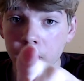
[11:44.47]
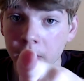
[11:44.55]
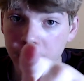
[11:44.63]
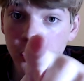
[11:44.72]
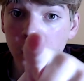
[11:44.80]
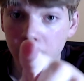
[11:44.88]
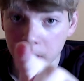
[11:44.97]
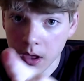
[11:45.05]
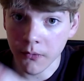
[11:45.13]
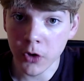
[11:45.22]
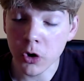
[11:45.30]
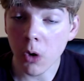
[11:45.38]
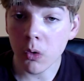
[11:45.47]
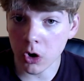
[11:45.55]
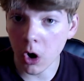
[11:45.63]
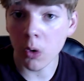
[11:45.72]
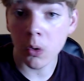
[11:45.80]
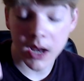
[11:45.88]
if you don't if you don't
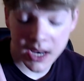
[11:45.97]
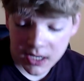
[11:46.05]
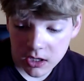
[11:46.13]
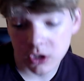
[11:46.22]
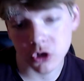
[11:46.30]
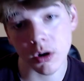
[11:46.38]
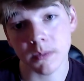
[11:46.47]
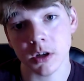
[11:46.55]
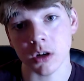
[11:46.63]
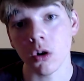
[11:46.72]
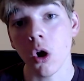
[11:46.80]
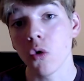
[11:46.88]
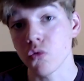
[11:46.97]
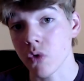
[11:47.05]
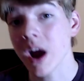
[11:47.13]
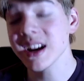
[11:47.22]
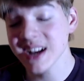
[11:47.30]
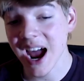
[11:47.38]
go in the description
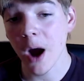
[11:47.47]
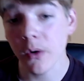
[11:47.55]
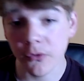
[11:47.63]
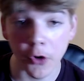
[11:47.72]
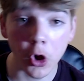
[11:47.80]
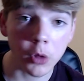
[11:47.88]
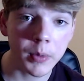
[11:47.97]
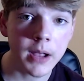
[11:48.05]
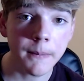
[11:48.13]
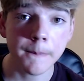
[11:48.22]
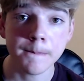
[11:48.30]
right now and follow me,